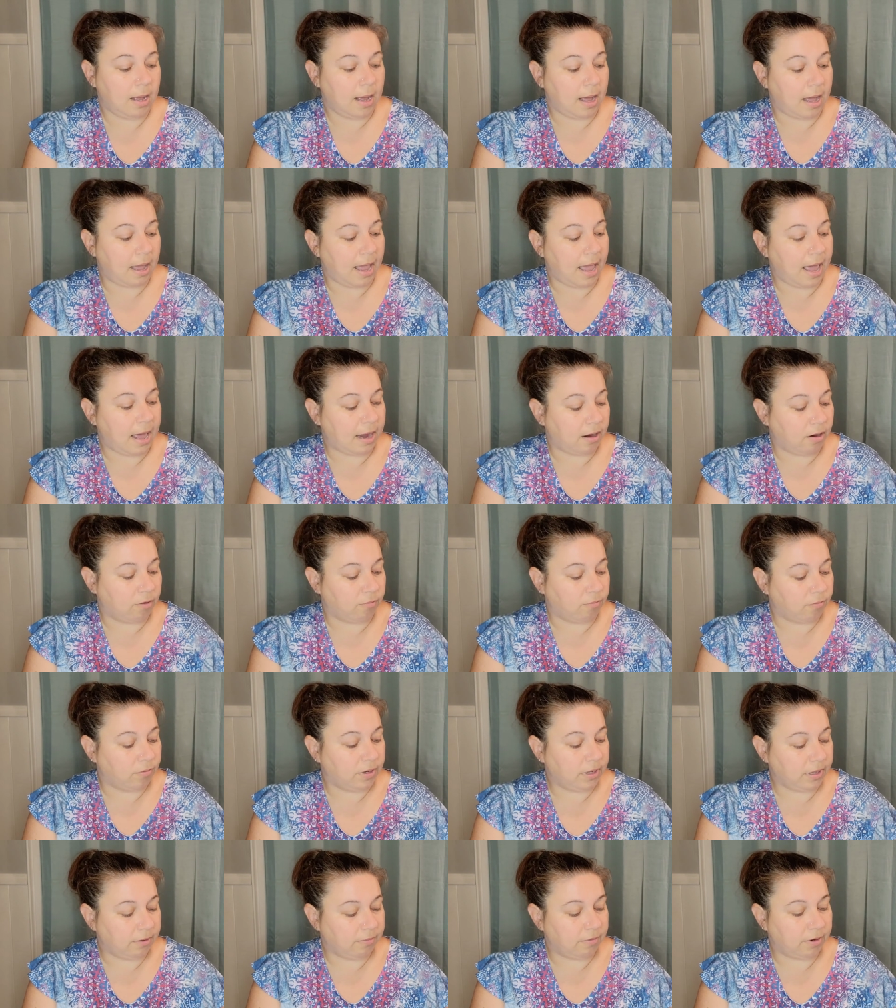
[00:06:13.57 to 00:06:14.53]
I had a
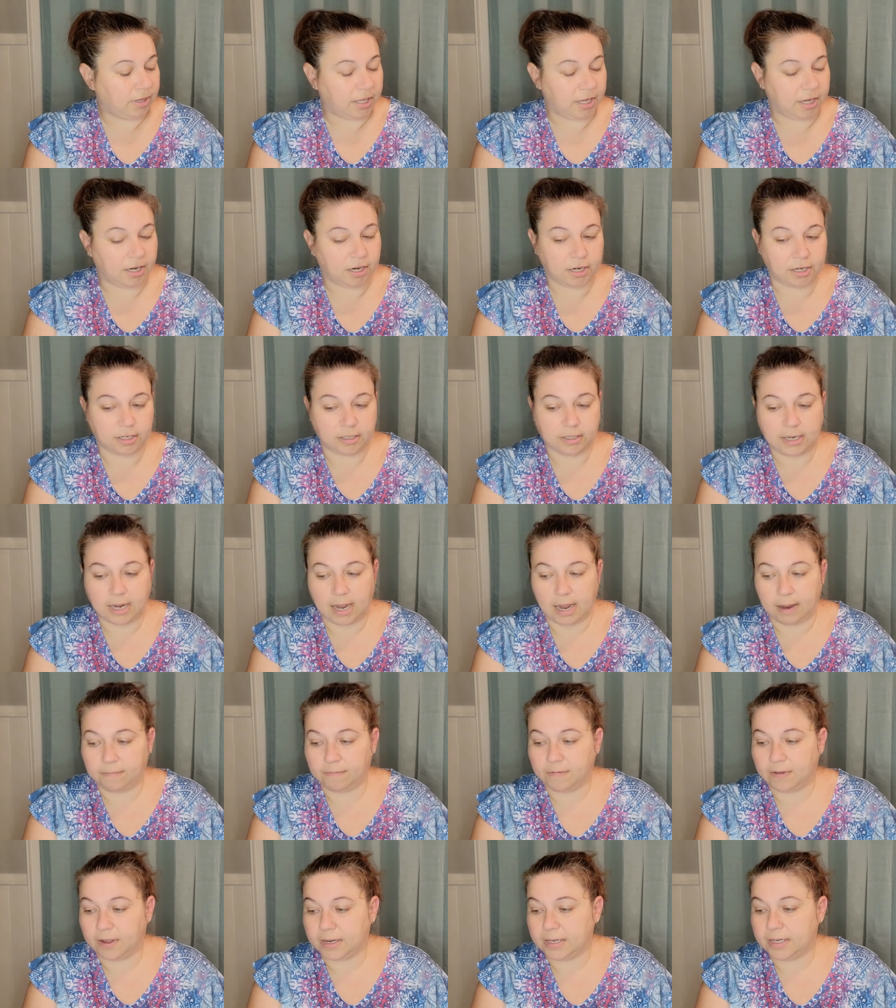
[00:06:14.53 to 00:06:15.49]
really, really hard
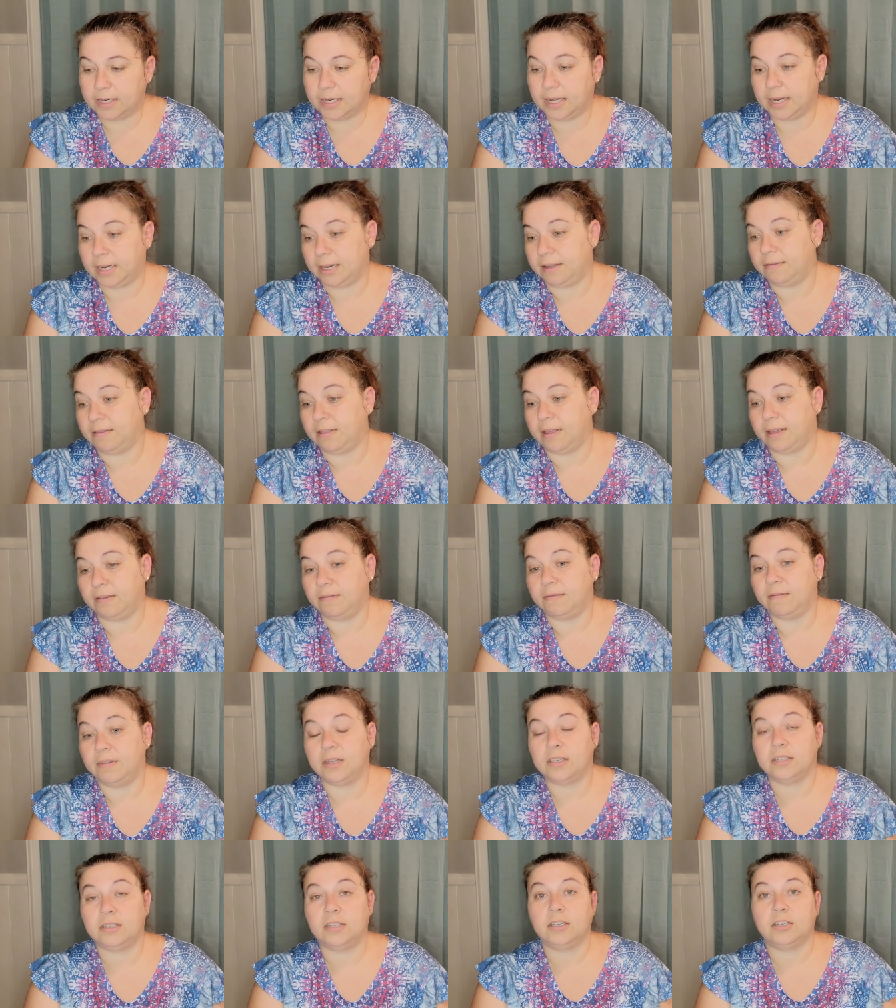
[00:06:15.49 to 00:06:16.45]
time finding anything
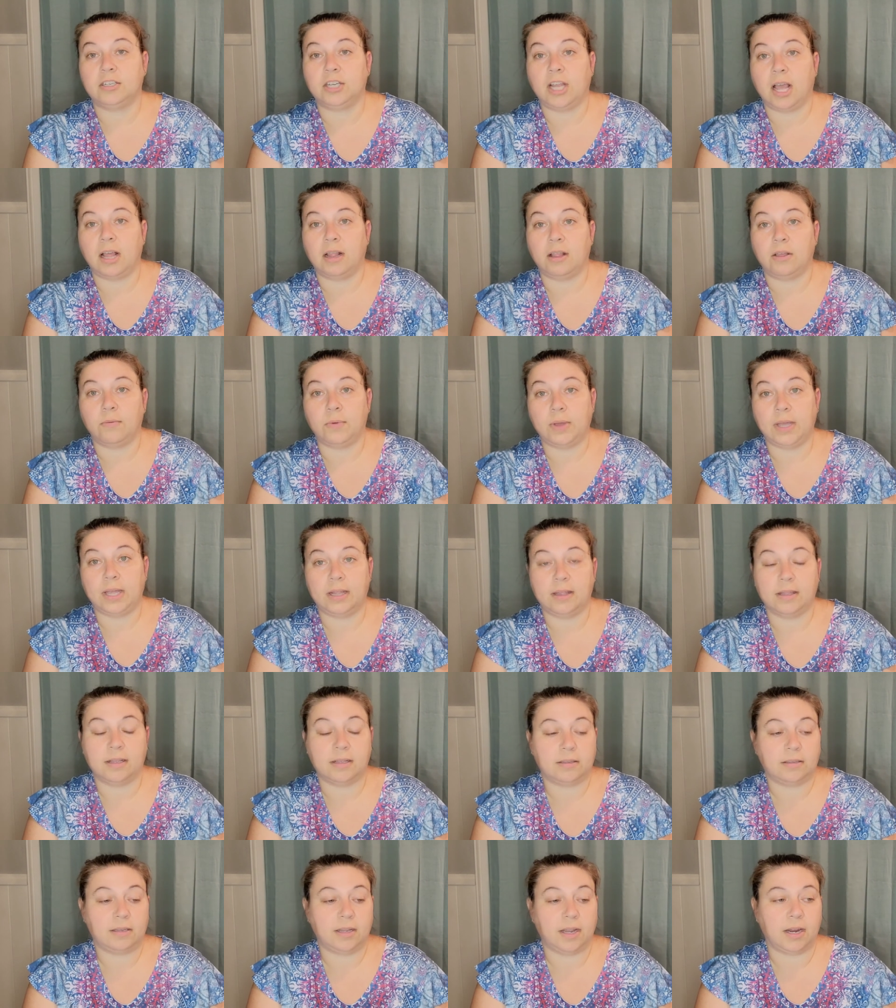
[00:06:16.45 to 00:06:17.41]
vintage Halloween
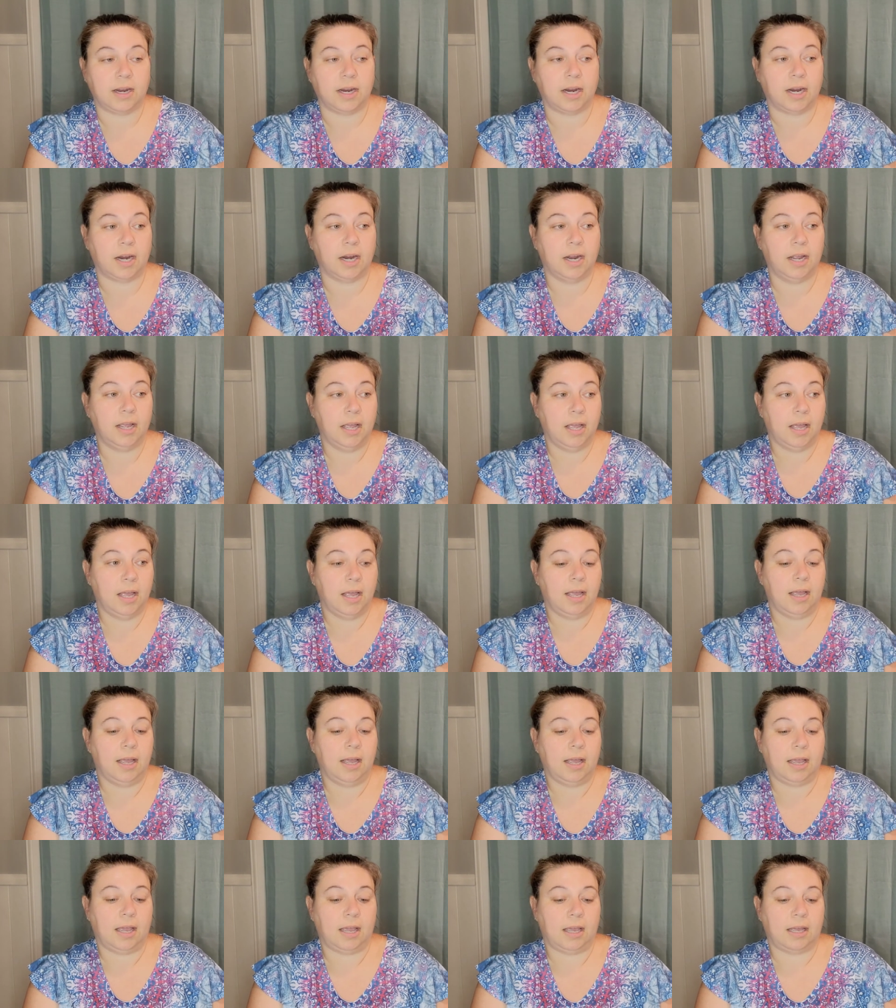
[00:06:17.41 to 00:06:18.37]
this year,
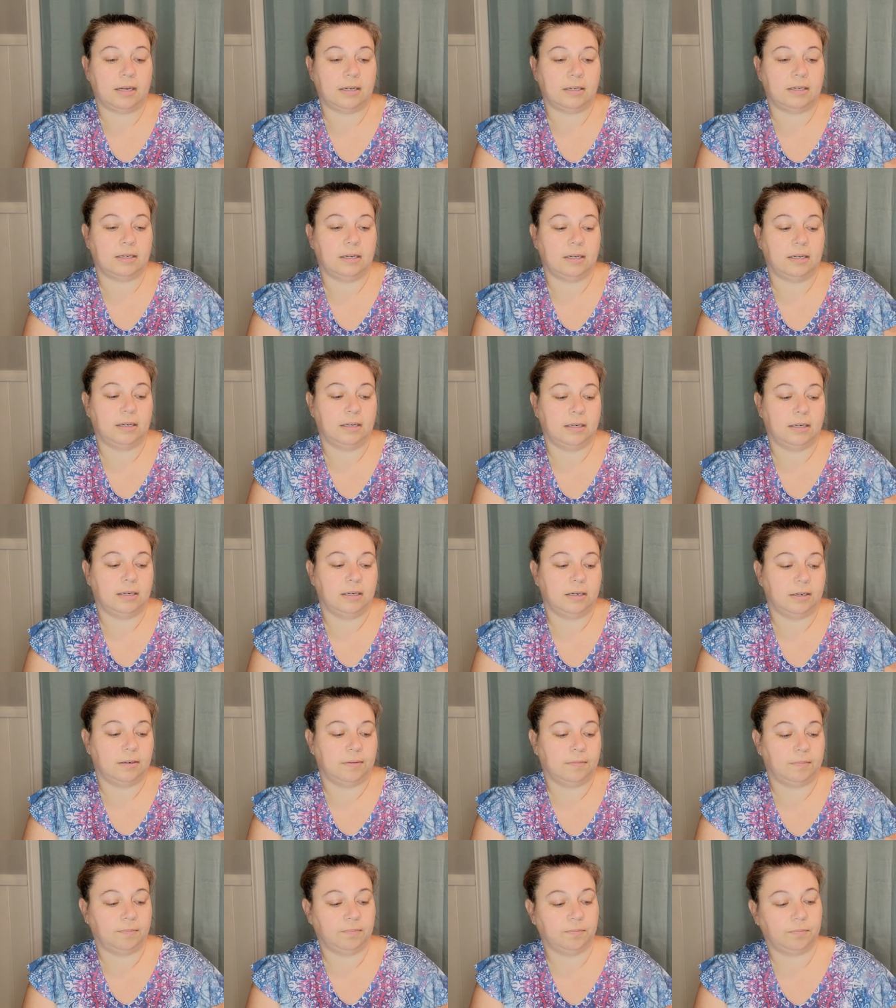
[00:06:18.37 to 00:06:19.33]
and
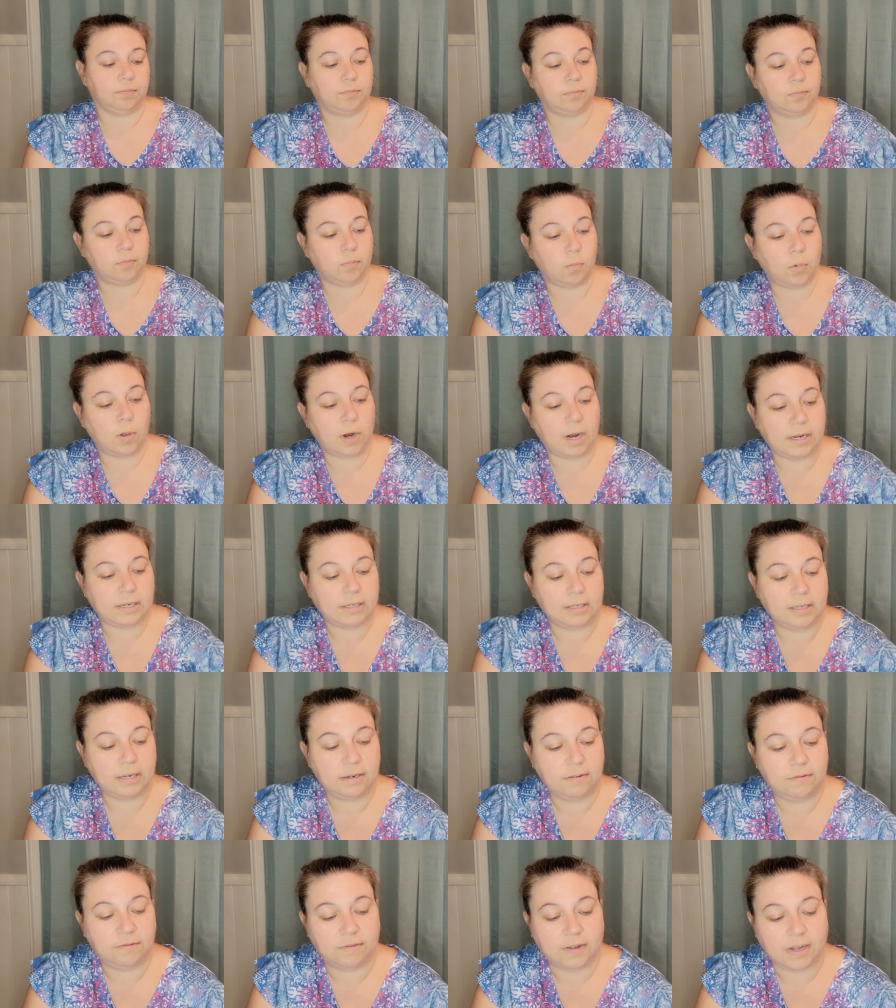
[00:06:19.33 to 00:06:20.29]
when I
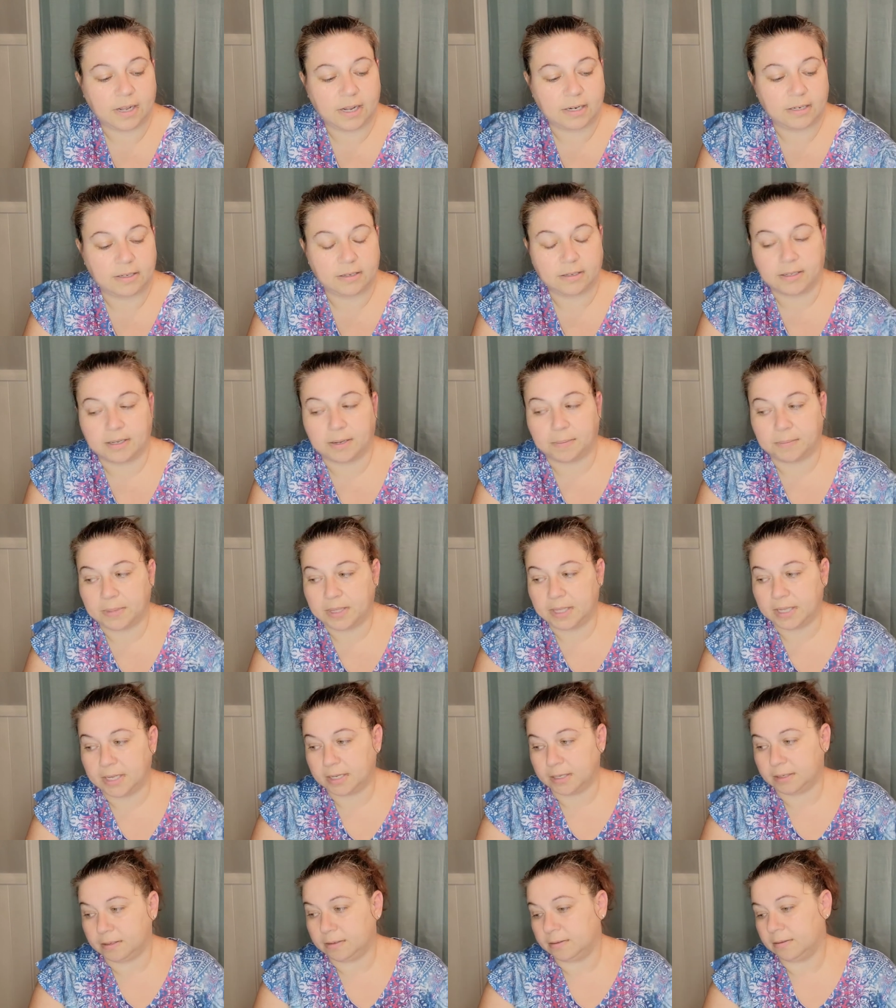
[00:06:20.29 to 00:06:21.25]
did find
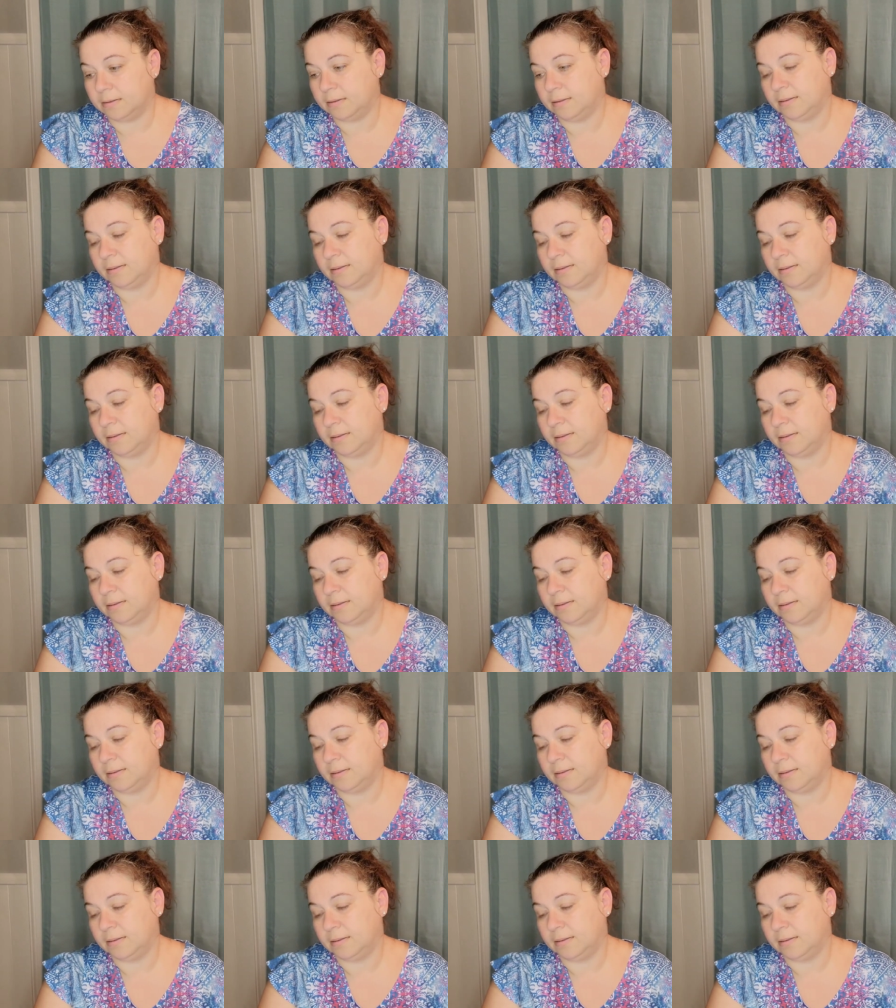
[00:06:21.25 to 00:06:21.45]
something